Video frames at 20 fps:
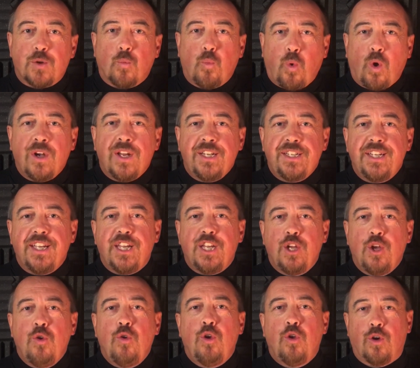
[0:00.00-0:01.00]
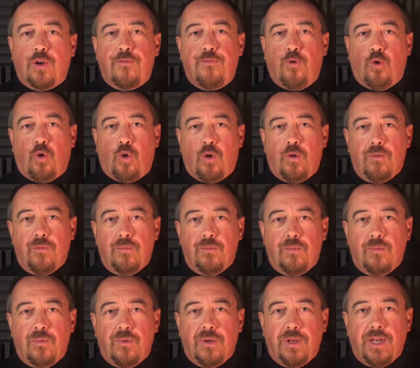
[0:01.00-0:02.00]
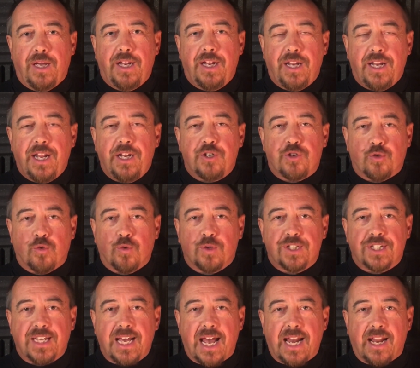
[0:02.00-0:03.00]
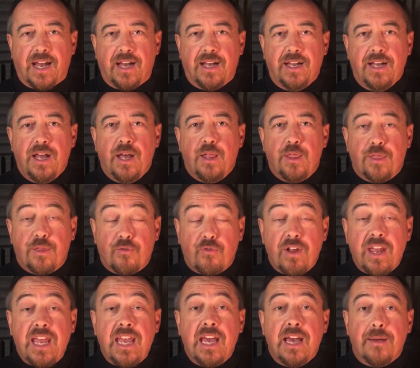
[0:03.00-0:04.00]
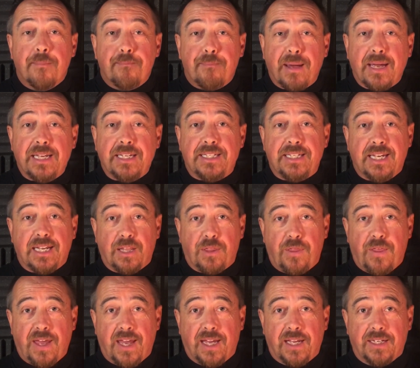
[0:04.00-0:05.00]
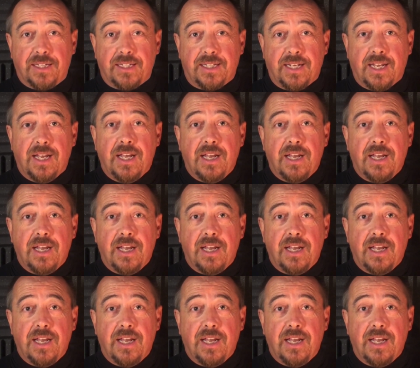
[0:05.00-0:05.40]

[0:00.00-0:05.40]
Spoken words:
what is it you look for in an intraoral scanner? 3 basic things.